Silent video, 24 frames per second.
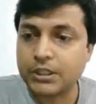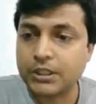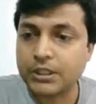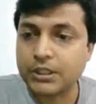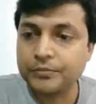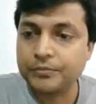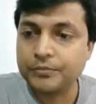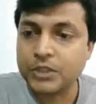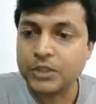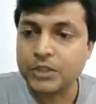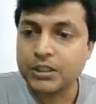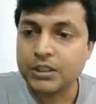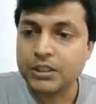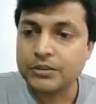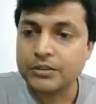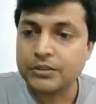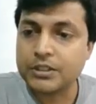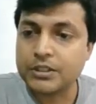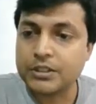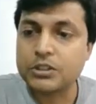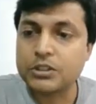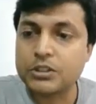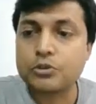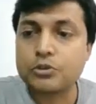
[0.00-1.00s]
okay.
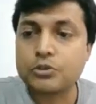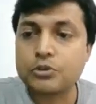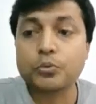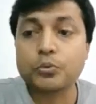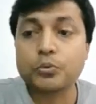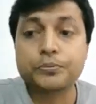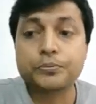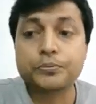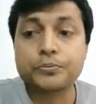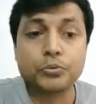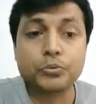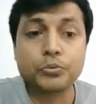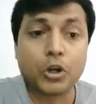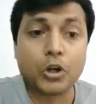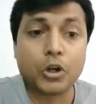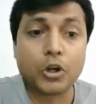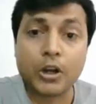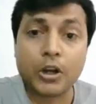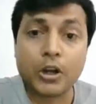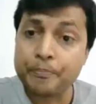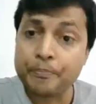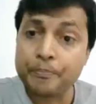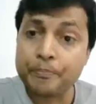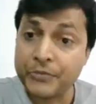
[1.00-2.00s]
This is true
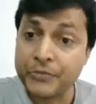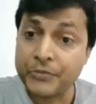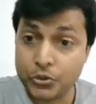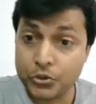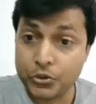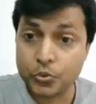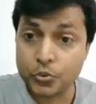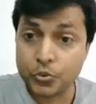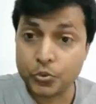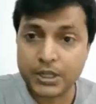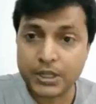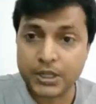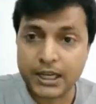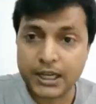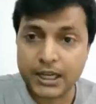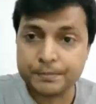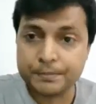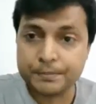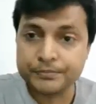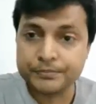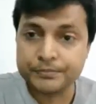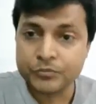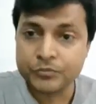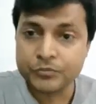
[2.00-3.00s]
fruit or
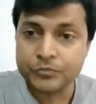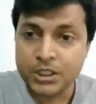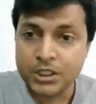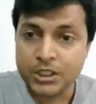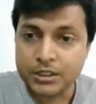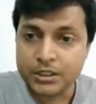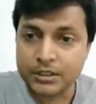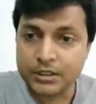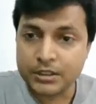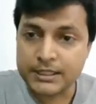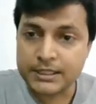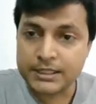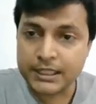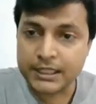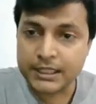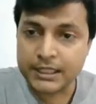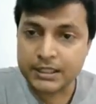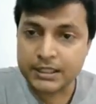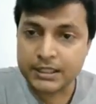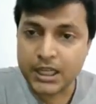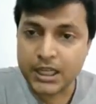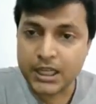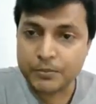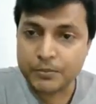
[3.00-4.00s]
eucarp. The
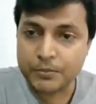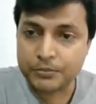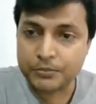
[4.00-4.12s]
second